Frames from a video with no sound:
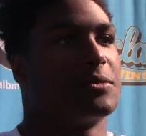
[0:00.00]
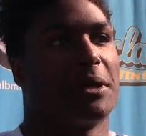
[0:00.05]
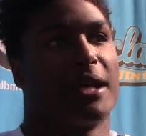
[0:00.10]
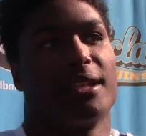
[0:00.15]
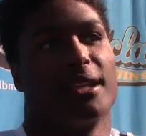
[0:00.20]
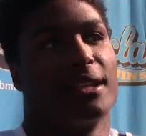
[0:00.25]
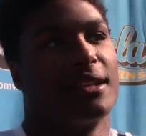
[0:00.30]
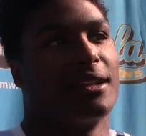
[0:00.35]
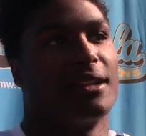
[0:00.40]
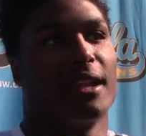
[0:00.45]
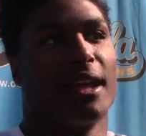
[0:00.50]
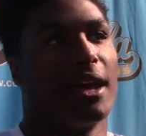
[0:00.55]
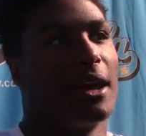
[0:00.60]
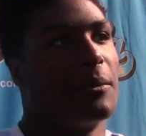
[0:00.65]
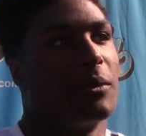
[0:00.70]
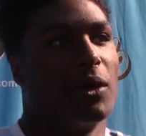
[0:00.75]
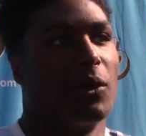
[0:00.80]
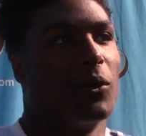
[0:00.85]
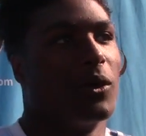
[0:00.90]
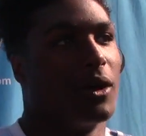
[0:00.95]
But at the end of the day, I
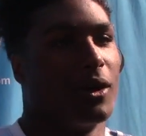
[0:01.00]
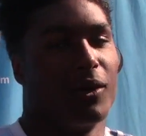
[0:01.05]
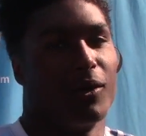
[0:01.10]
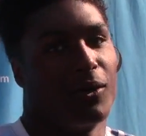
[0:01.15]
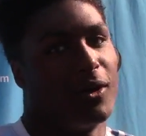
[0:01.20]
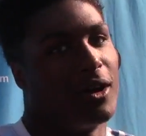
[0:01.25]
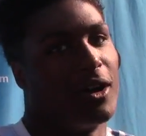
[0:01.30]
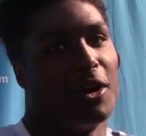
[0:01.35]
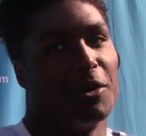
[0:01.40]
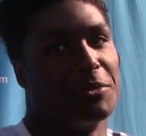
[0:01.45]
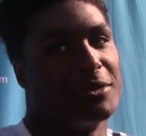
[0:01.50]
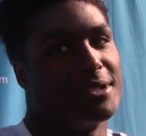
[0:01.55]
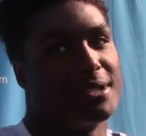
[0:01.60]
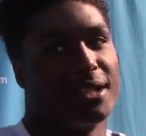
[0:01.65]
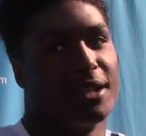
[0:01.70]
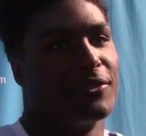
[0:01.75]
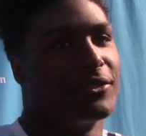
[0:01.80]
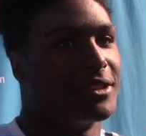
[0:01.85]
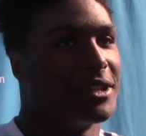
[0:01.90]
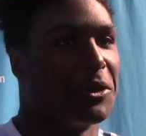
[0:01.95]
mean, we're we're homies
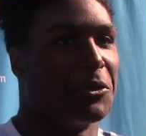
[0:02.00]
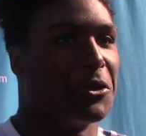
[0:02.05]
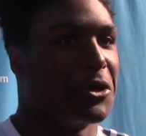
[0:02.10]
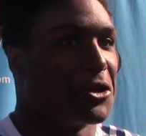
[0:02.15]
and everything.